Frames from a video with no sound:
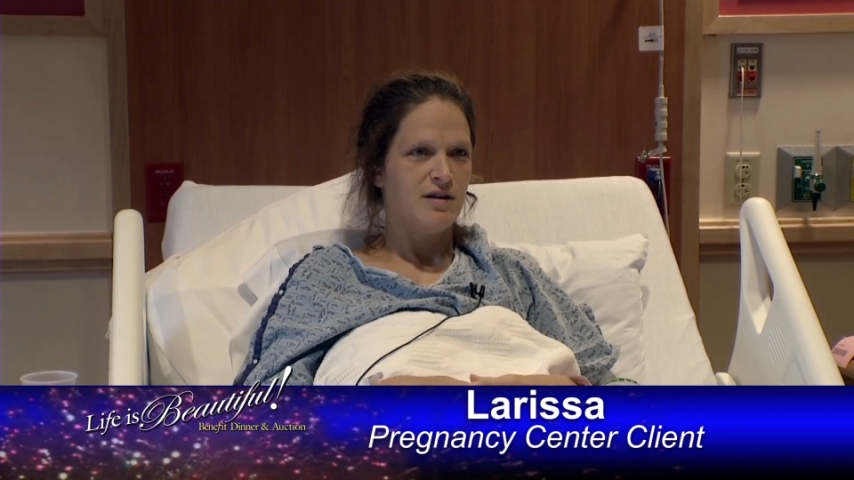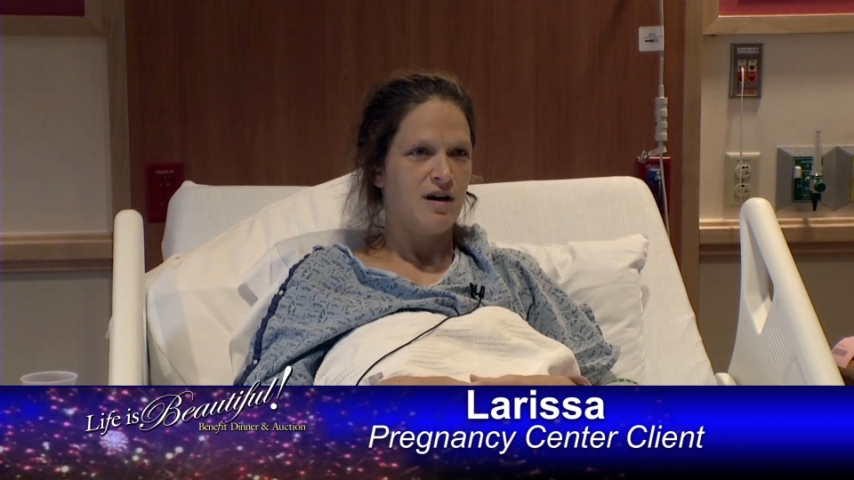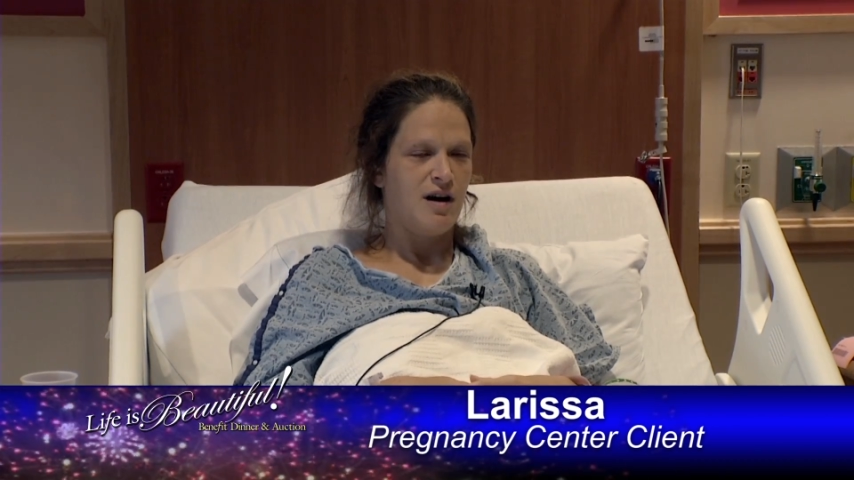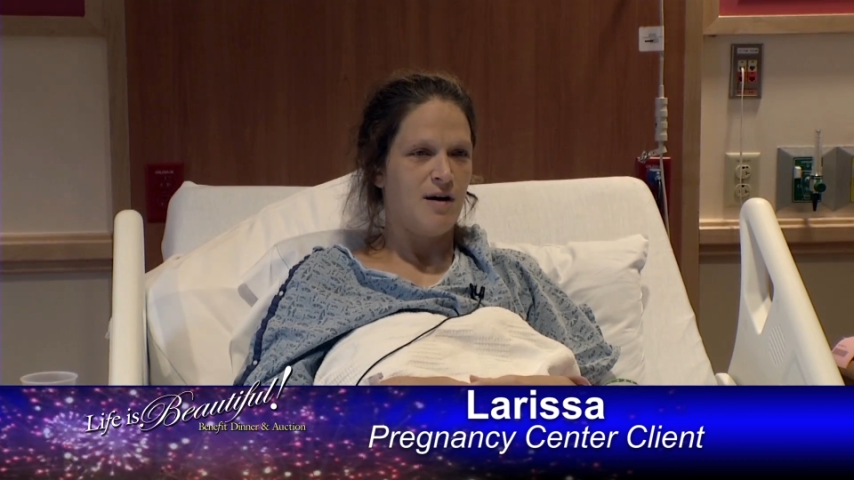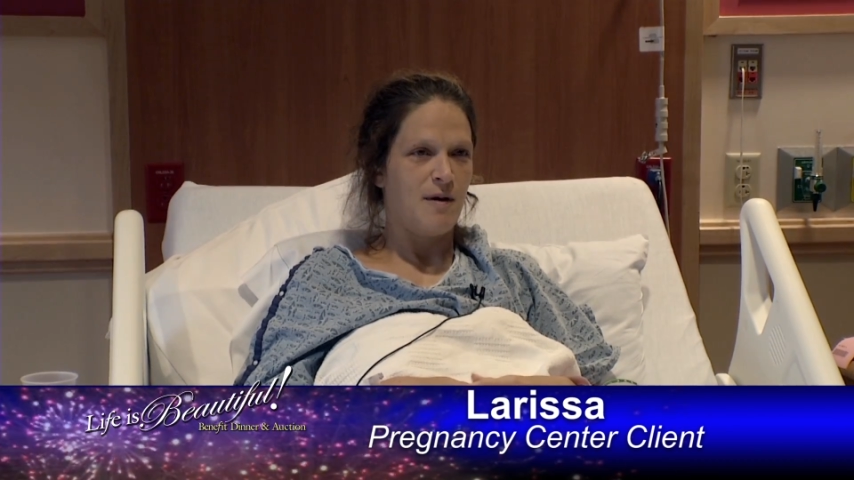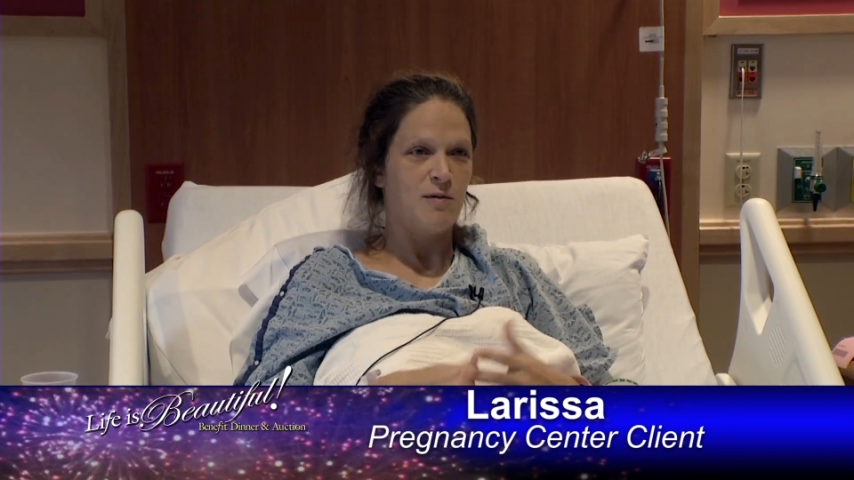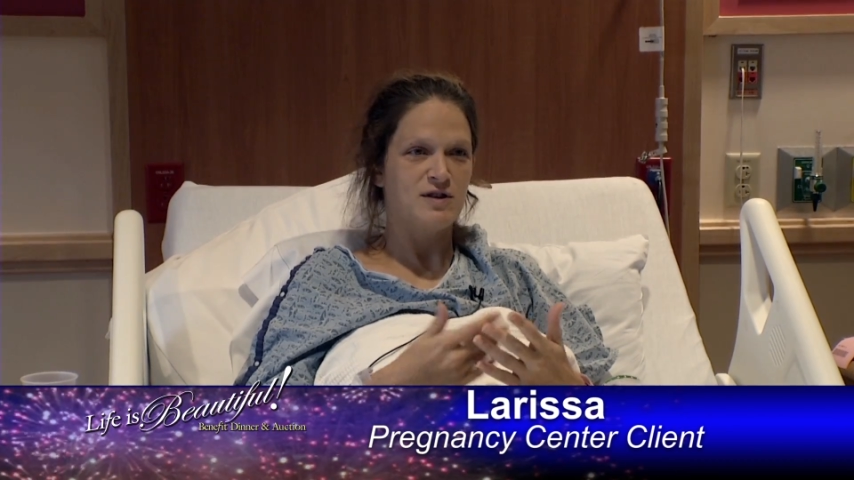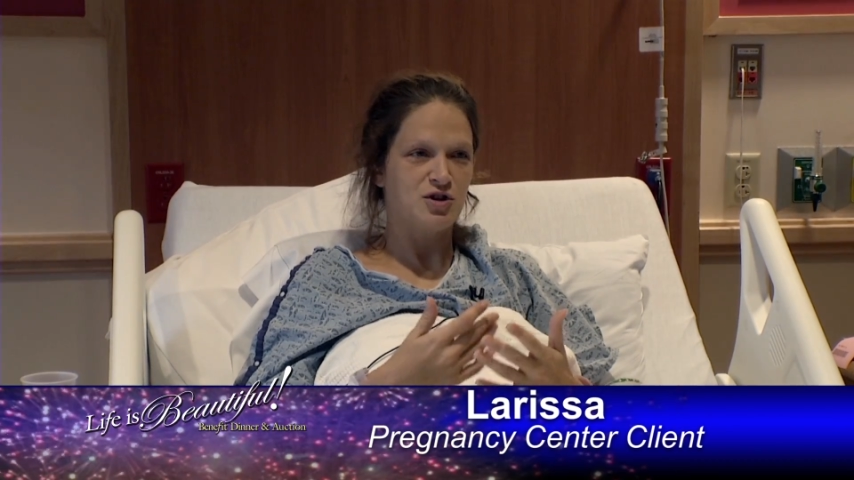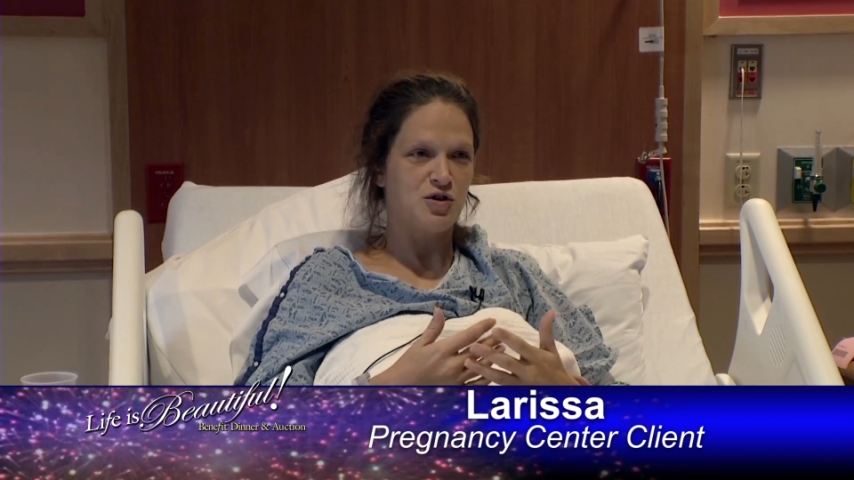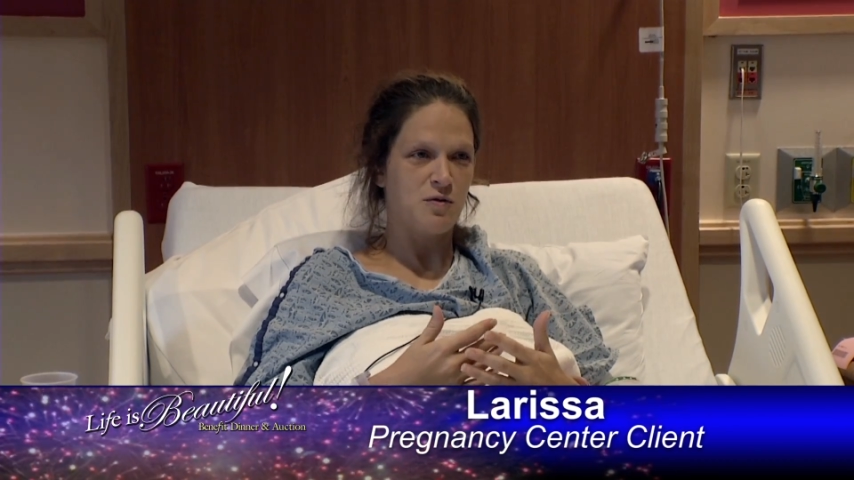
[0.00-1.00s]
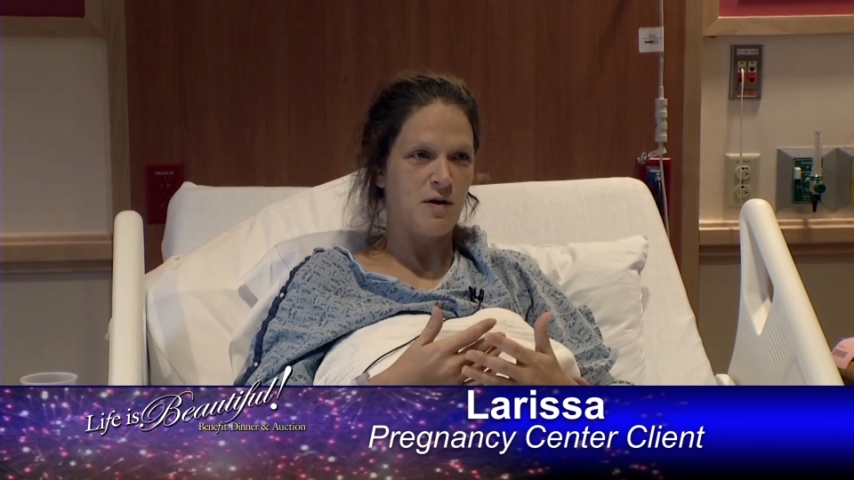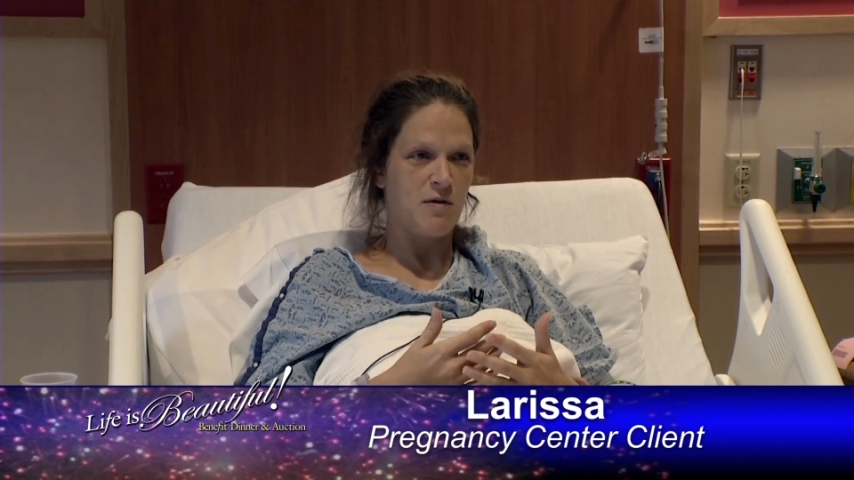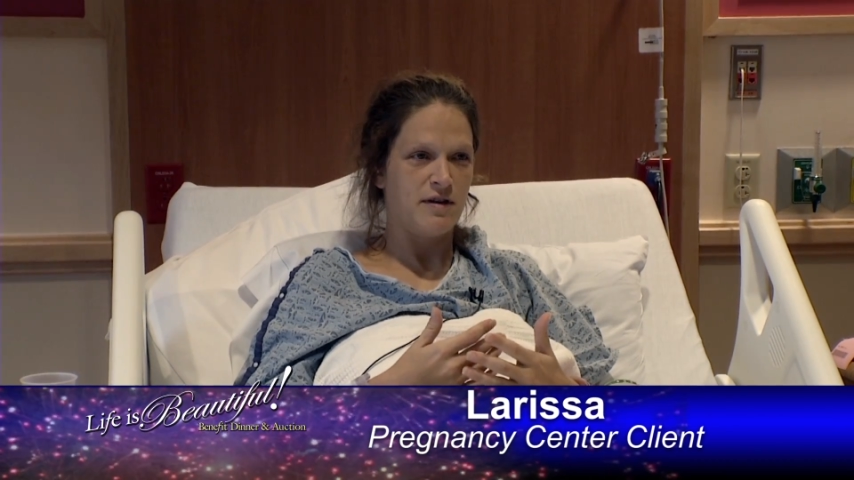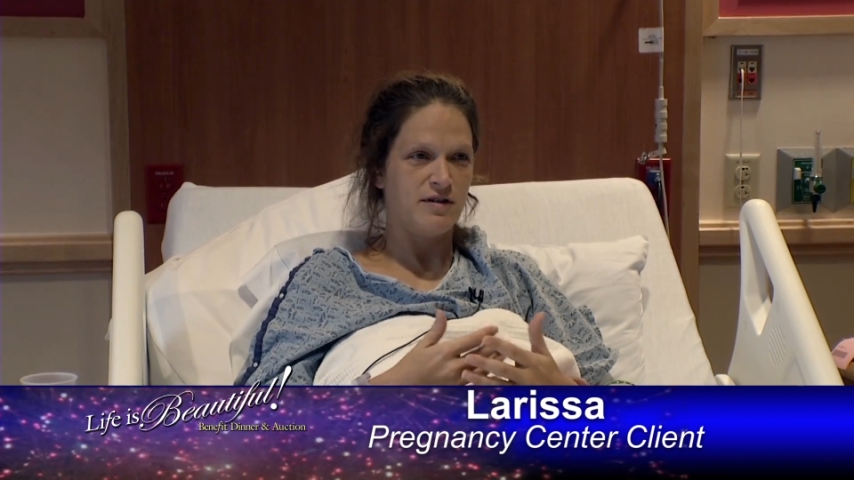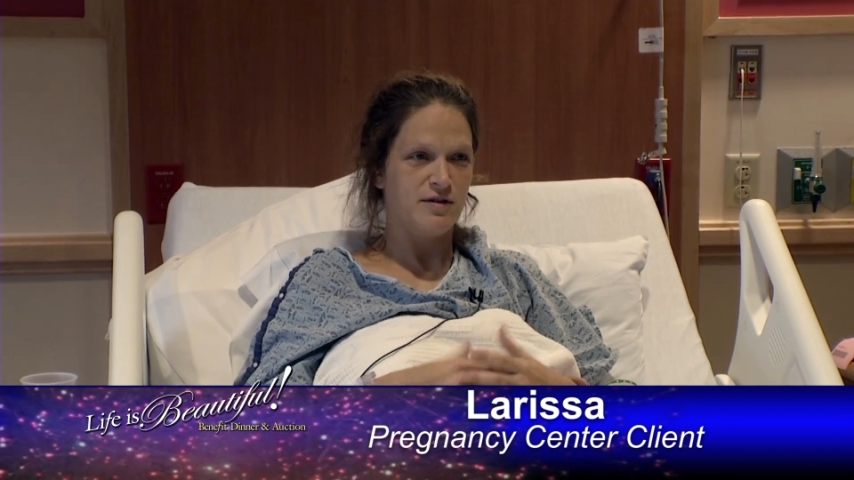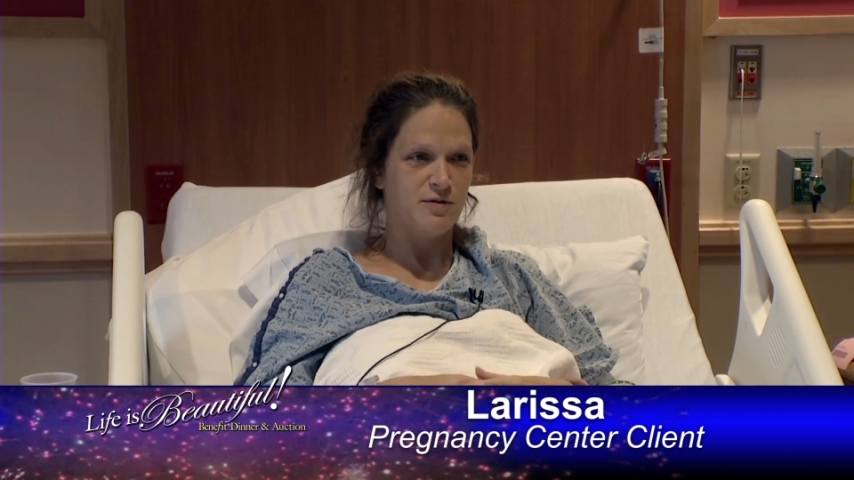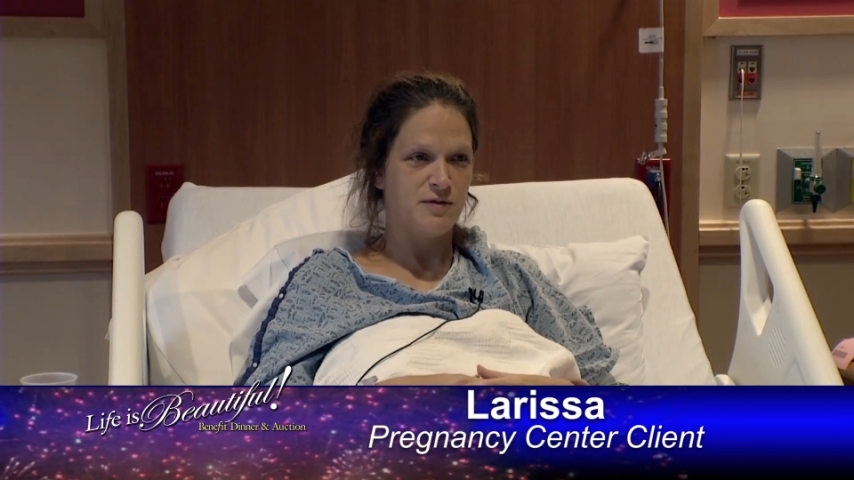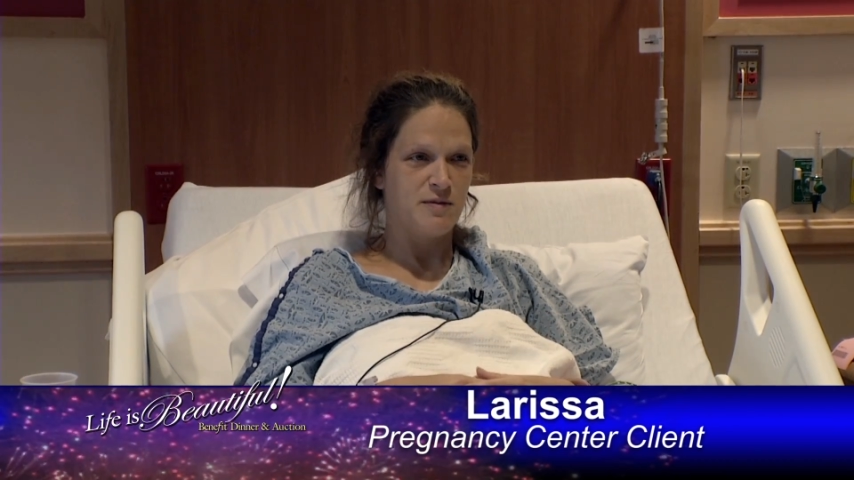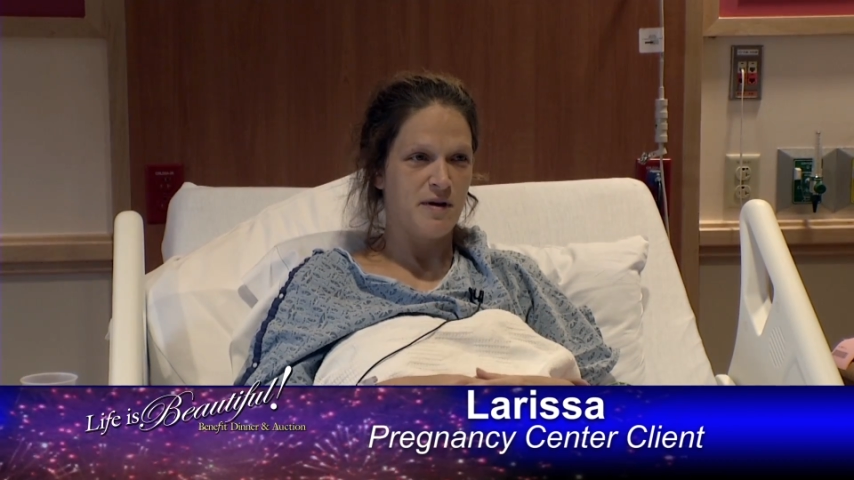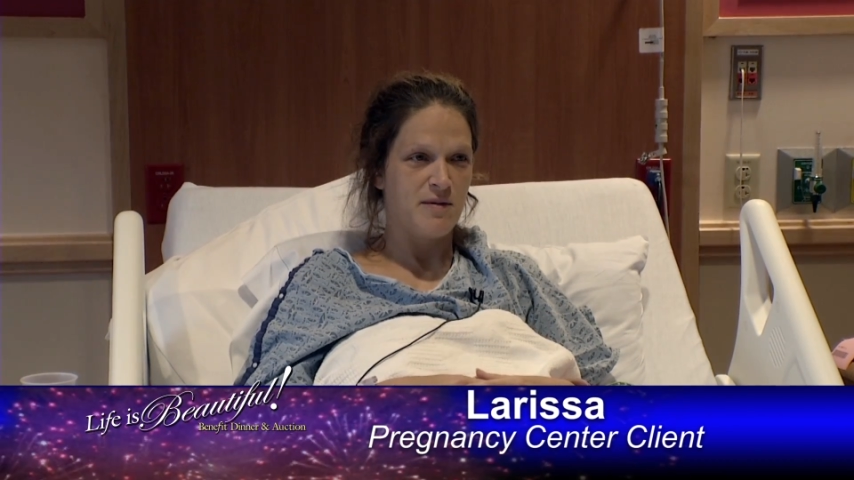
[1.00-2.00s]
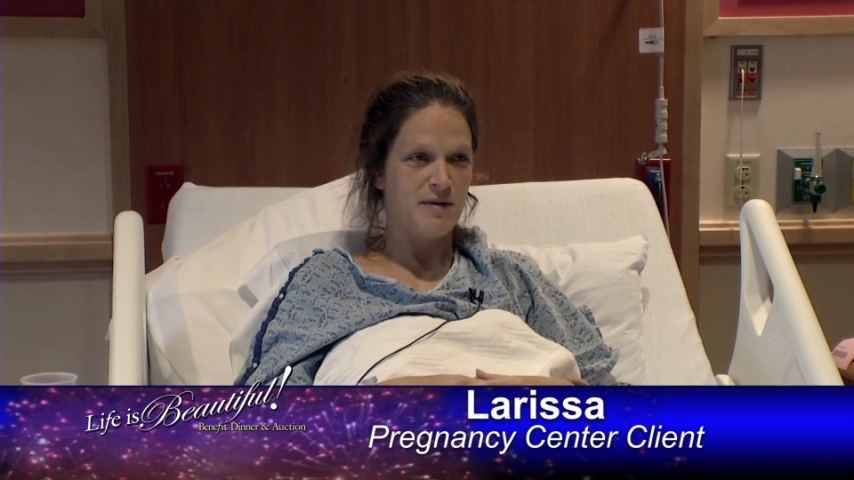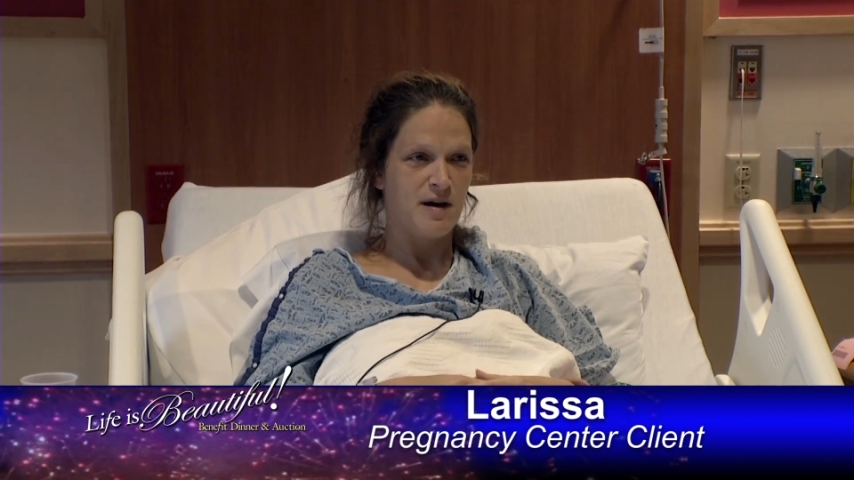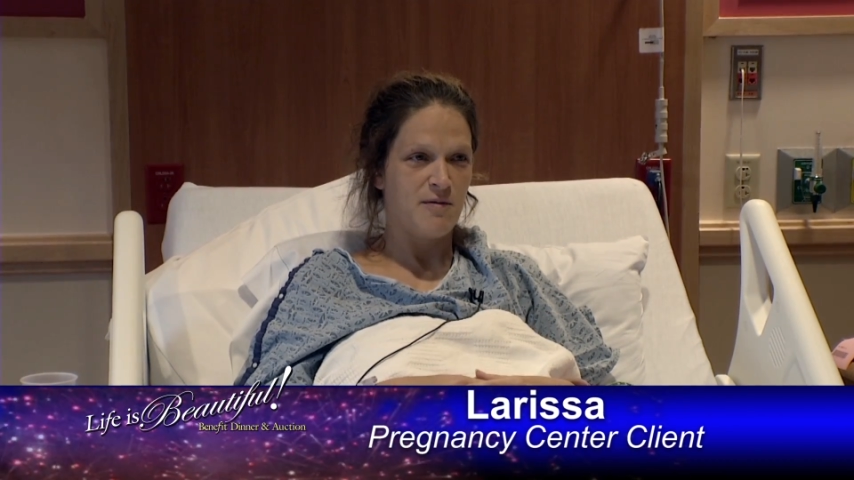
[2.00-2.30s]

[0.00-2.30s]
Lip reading: I wasn't sure what I wanted to do with the baby.